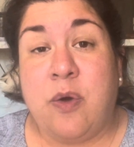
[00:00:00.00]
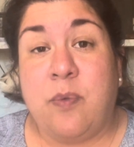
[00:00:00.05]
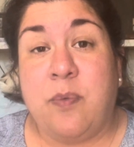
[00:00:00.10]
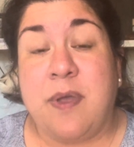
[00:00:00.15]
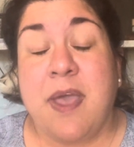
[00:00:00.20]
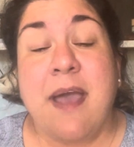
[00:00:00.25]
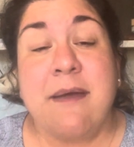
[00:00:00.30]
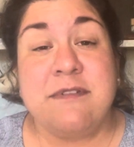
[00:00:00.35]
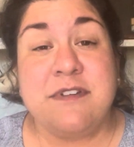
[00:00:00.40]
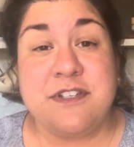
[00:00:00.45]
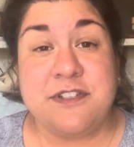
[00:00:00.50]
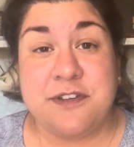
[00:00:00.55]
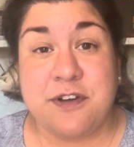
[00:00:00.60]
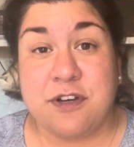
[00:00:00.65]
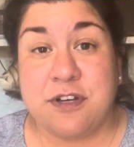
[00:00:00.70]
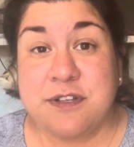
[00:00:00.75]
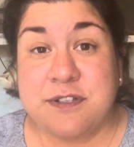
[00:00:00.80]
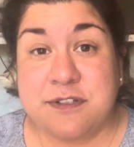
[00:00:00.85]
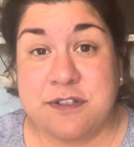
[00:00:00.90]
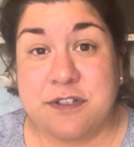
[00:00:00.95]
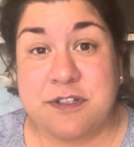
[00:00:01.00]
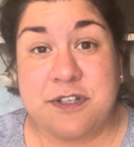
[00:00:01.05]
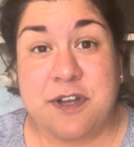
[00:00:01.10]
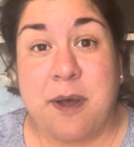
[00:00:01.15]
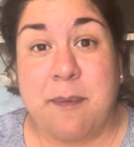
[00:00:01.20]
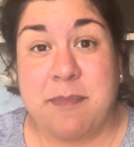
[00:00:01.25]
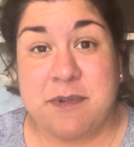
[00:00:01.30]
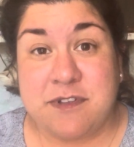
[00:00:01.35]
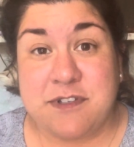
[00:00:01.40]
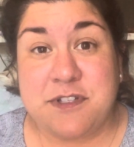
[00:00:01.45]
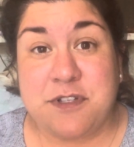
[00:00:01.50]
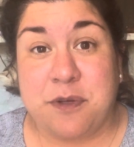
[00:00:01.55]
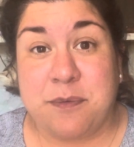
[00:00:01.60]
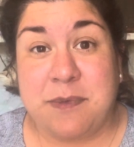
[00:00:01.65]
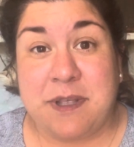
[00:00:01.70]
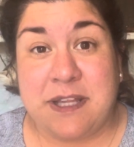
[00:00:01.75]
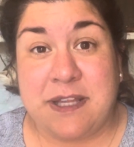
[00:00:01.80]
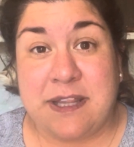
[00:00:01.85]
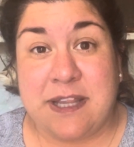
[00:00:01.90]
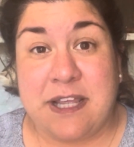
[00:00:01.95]
We have to stop
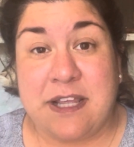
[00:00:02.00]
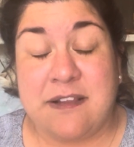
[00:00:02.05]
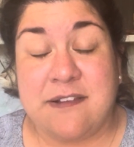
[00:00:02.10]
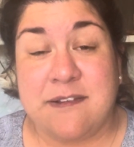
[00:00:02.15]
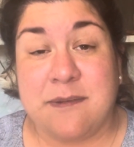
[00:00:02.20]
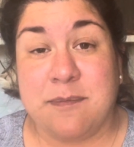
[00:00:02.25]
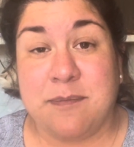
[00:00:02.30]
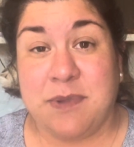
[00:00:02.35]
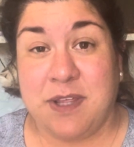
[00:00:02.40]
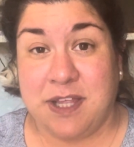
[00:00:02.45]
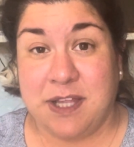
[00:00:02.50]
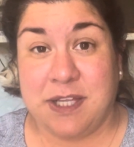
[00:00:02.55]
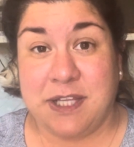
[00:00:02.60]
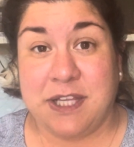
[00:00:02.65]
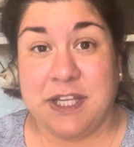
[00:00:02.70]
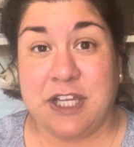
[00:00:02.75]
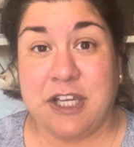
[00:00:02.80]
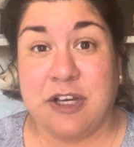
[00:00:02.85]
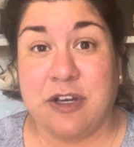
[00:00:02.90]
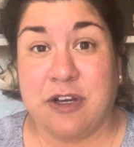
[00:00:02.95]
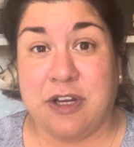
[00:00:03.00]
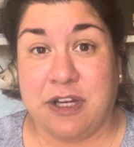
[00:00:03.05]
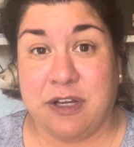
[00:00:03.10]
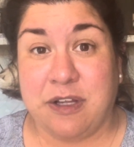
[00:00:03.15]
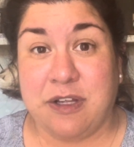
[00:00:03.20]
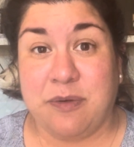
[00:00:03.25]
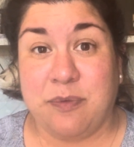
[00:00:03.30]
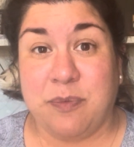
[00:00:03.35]
assuming things and be clear